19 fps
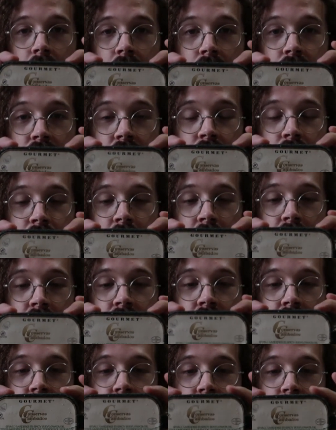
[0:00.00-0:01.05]

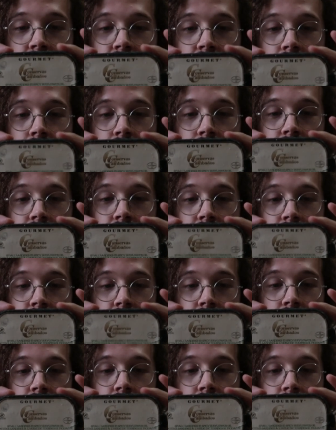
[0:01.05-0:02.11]
Conservas
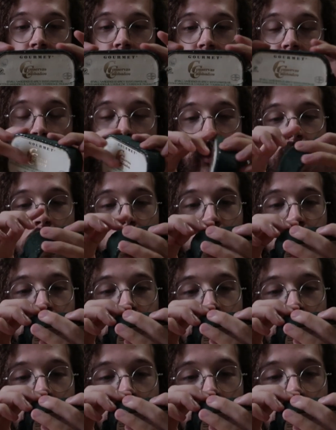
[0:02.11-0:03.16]
de
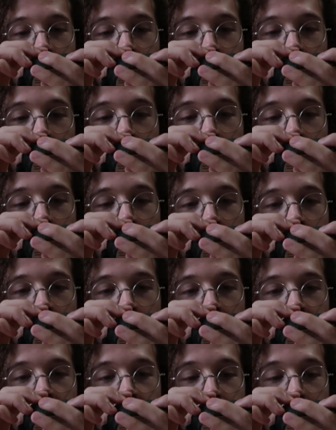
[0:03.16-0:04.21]
Cambados
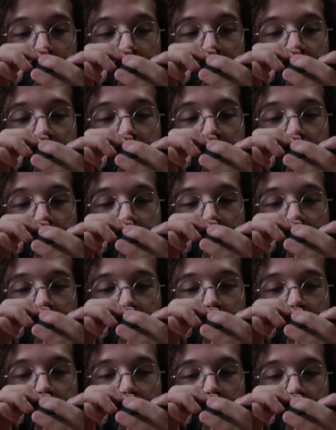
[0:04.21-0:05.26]
spicy
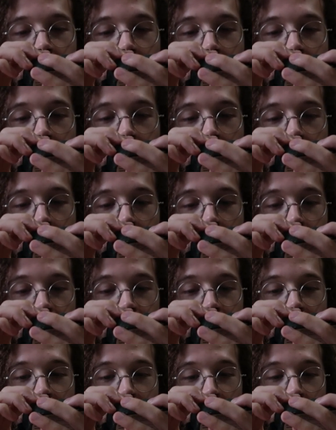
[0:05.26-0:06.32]
sardines in
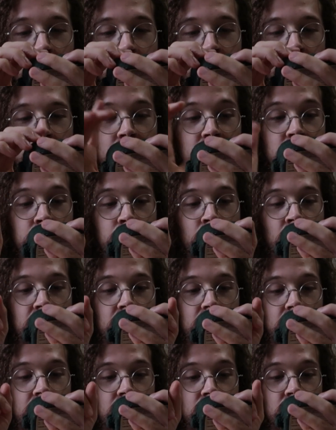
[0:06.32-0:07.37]
sunflower oil, the
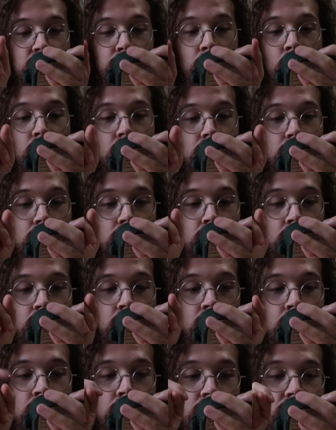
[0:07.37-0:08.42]
small kind, small
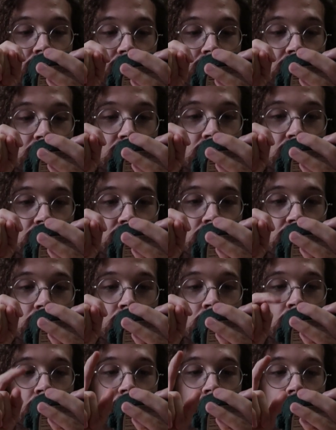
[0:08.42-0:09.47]
sardines.
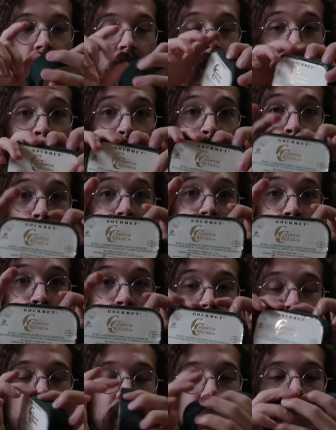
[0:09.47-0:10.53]
Gourmet
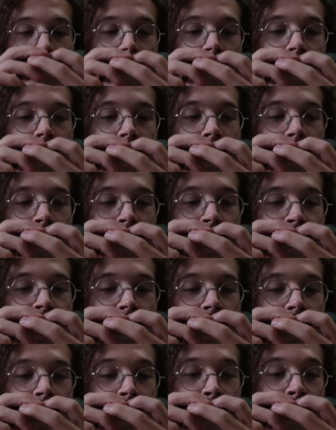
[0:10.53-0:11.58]
product,
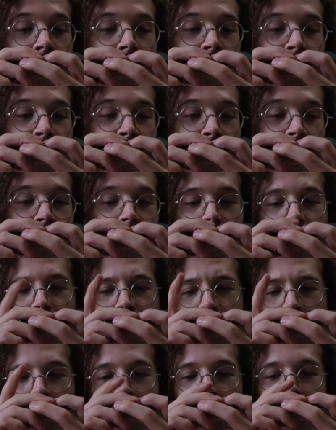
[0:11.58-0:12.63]
gluten-free of
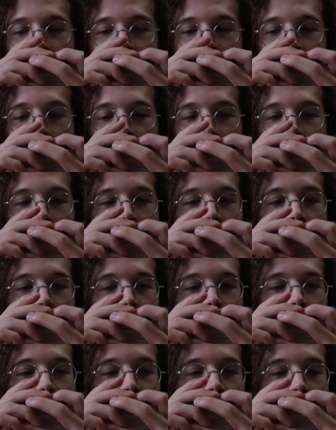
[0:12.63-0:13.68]
course,
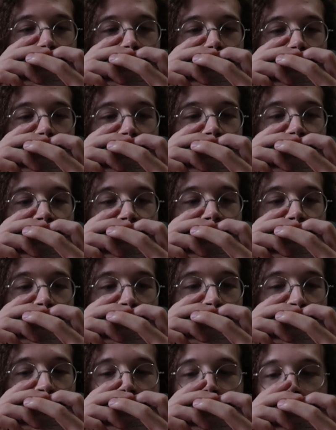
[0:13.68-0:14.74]
easy to
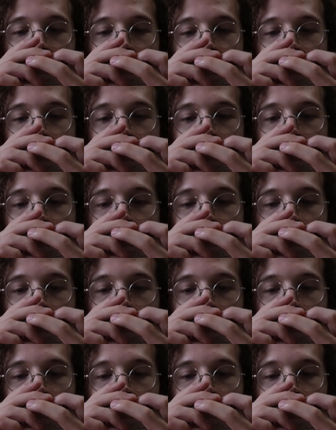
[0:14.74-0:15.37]
open,